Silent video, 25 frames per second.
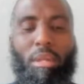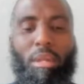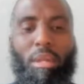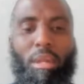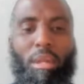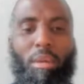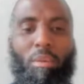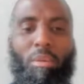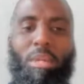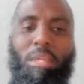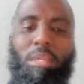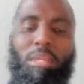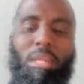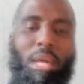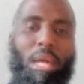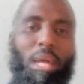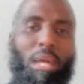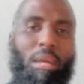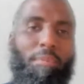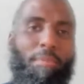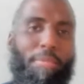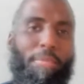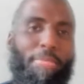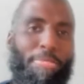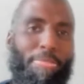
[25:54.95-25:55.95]
One
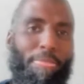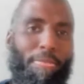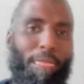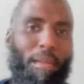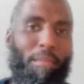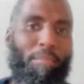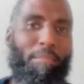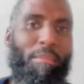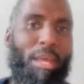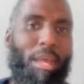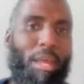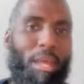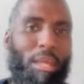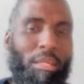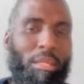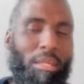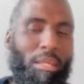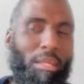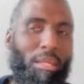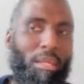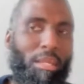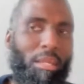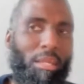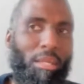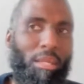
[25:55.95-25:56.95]
time, a
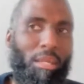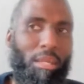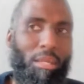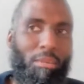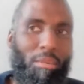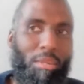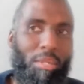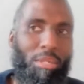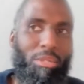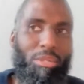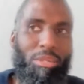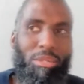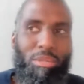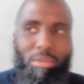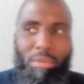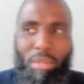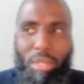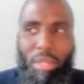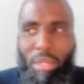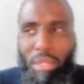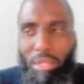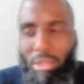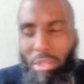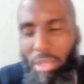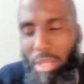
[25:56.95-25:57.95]
man
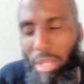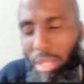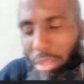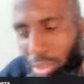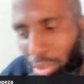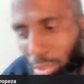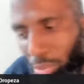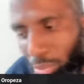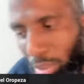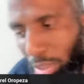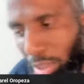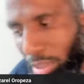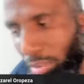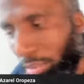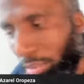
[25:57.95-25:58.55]
said to one of